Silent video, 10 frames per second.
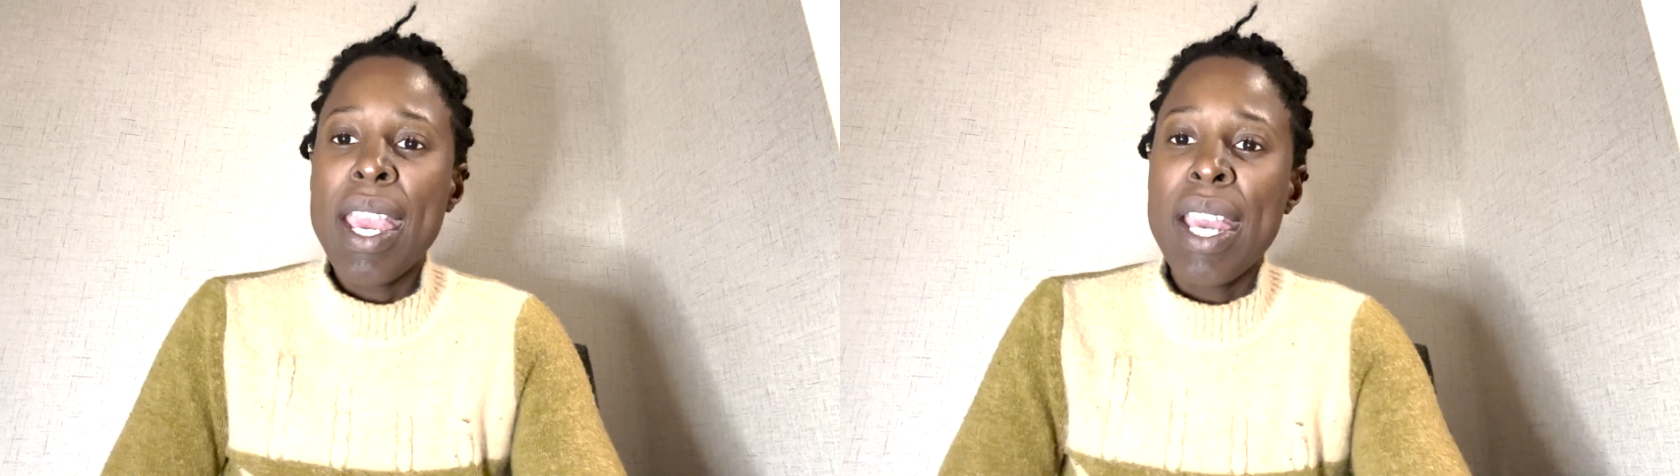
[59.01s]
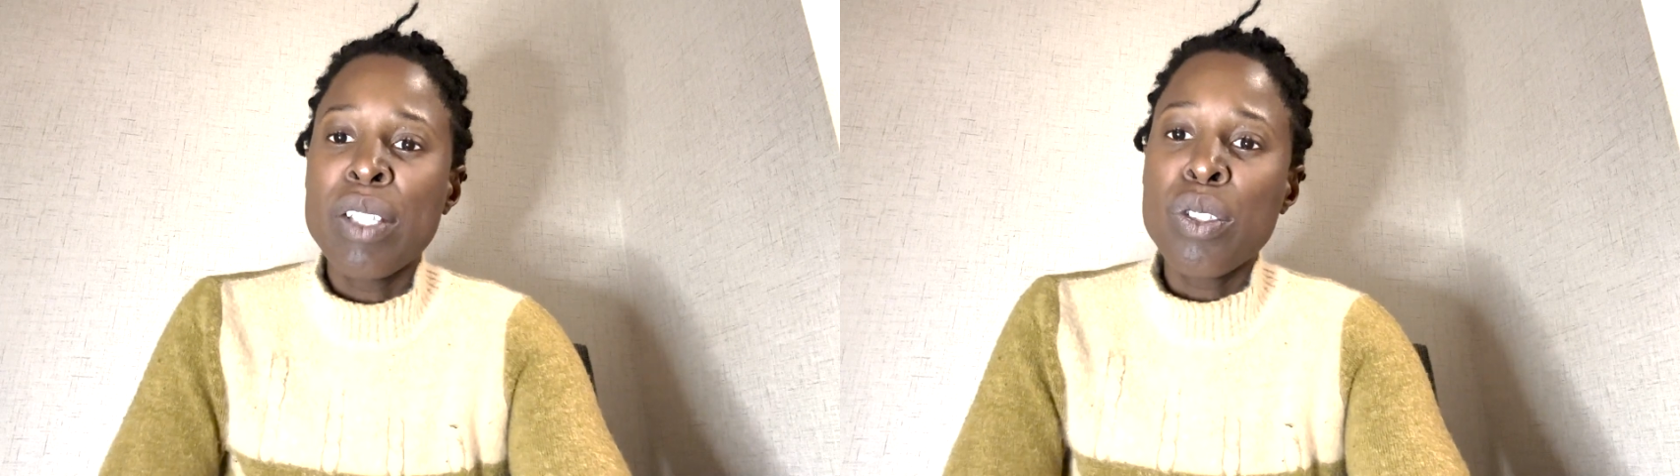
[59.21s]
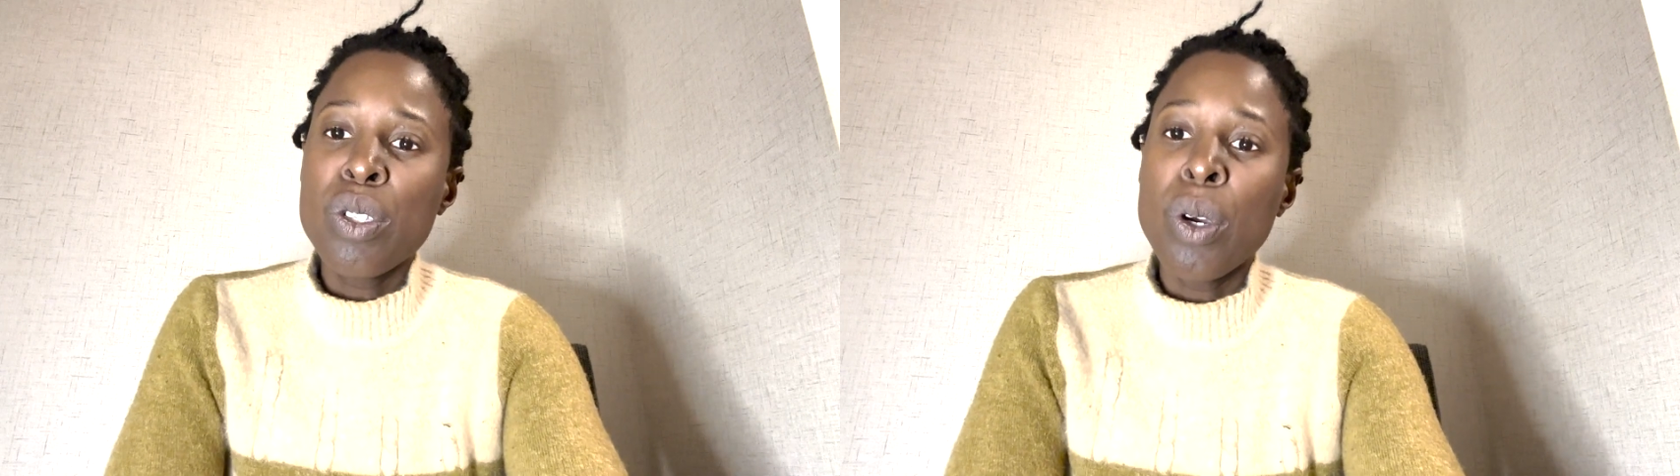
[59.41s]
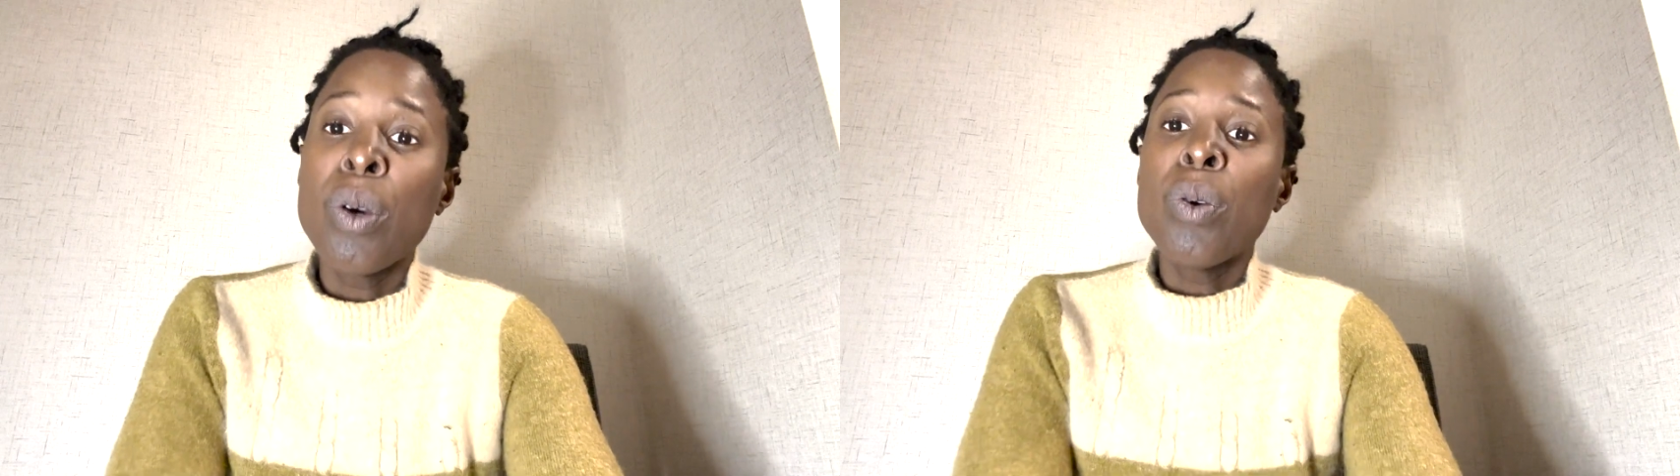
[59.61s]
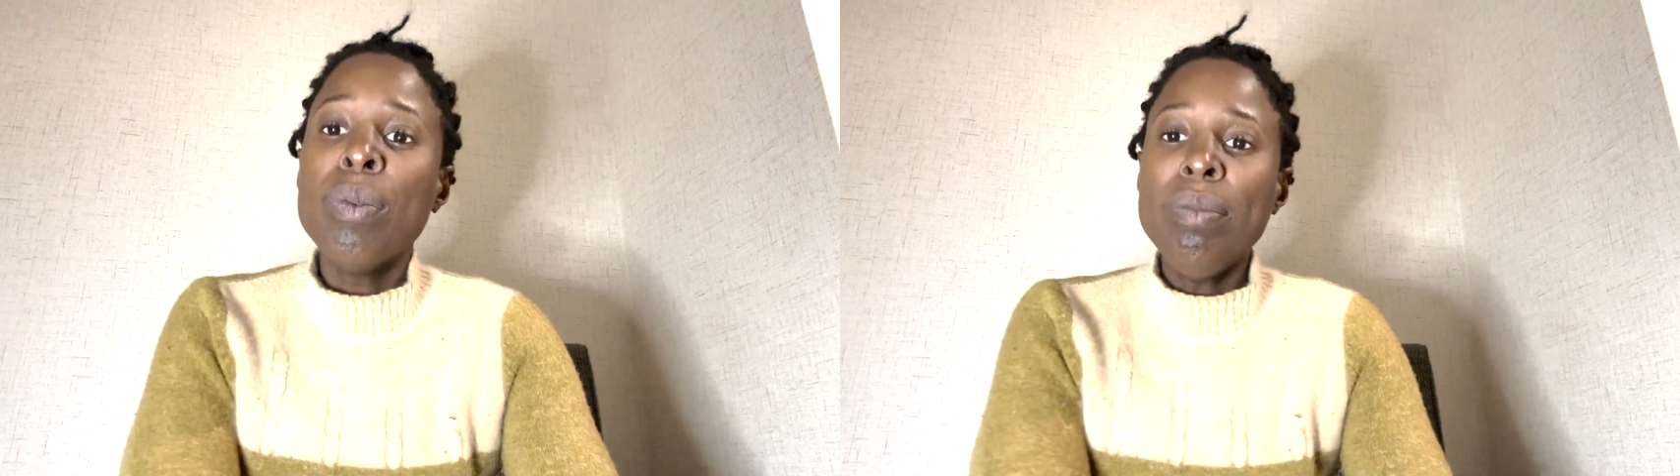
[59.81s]
And
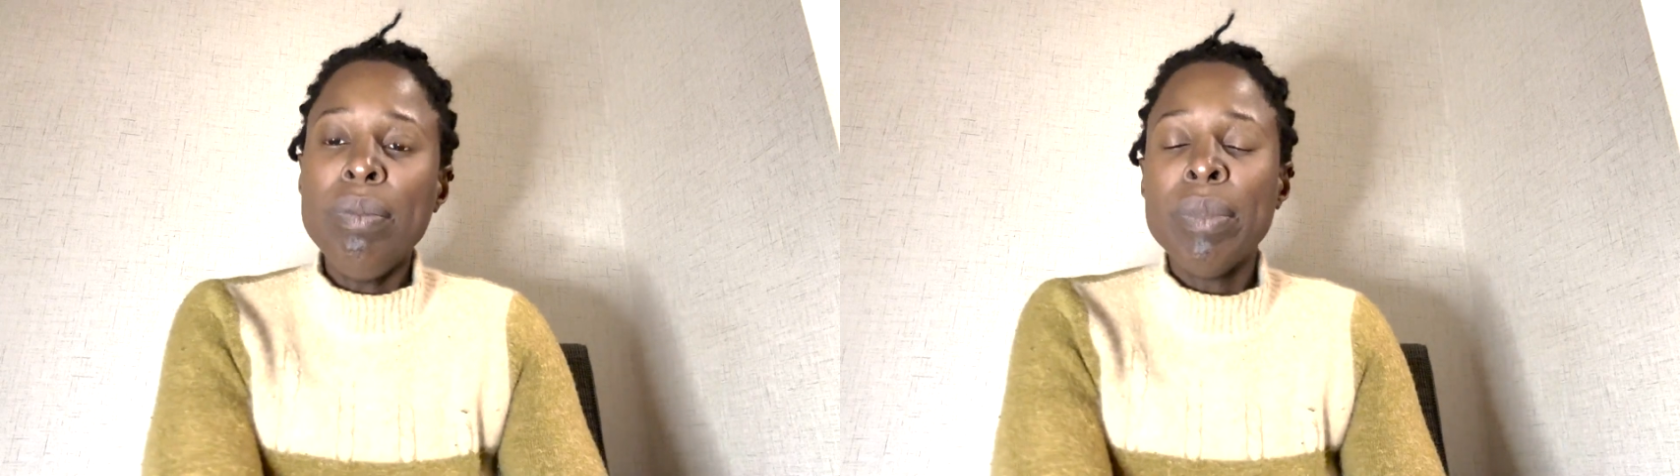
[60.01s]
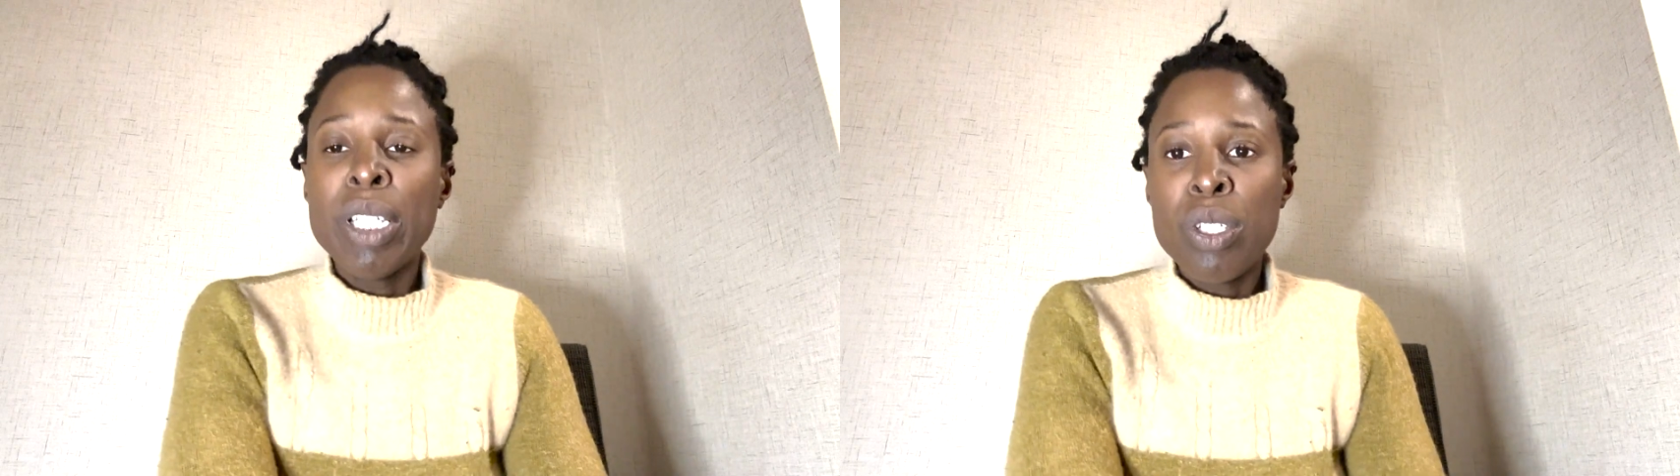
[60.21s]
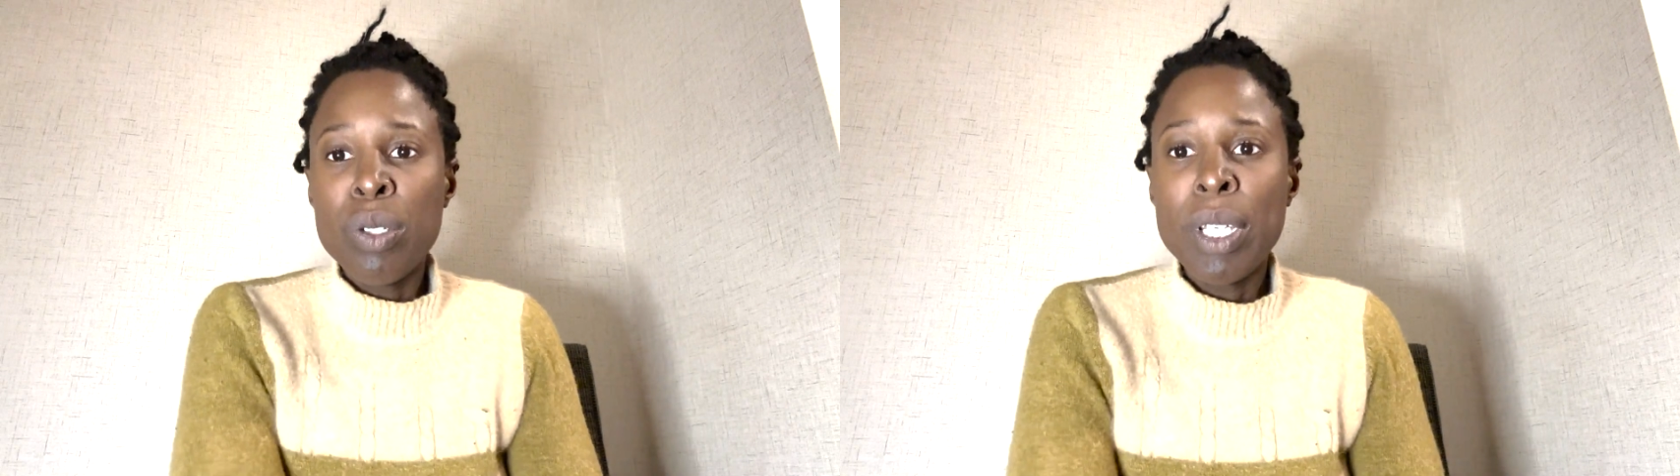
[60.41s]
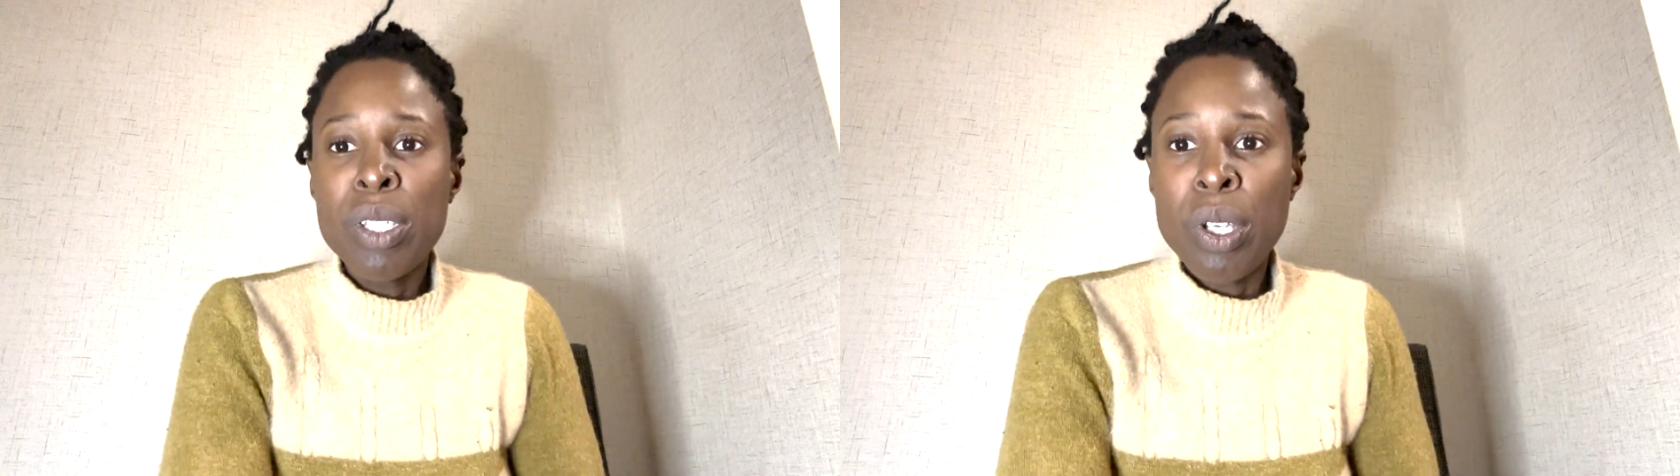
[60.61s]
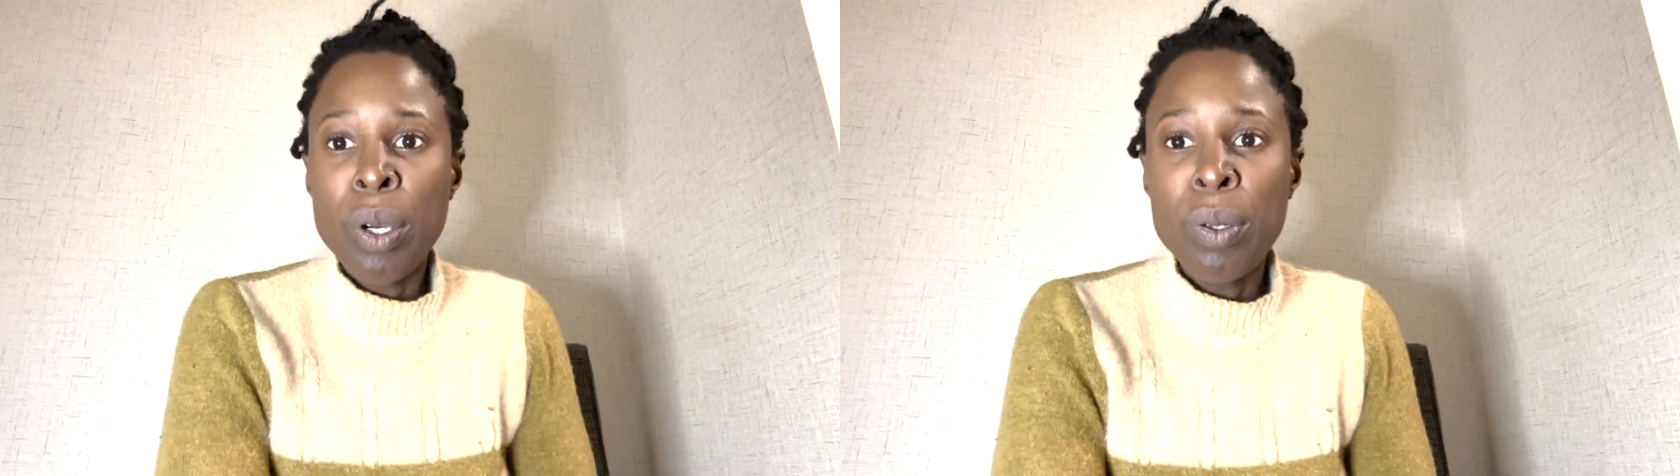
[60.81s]
so in doing
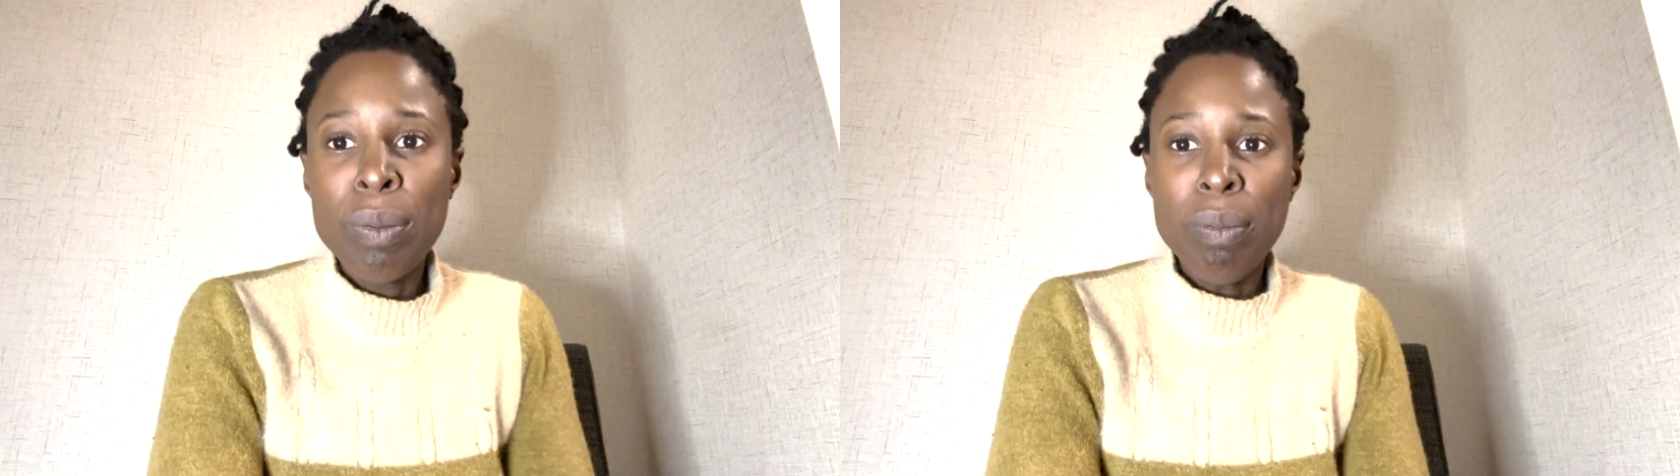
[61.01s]
so,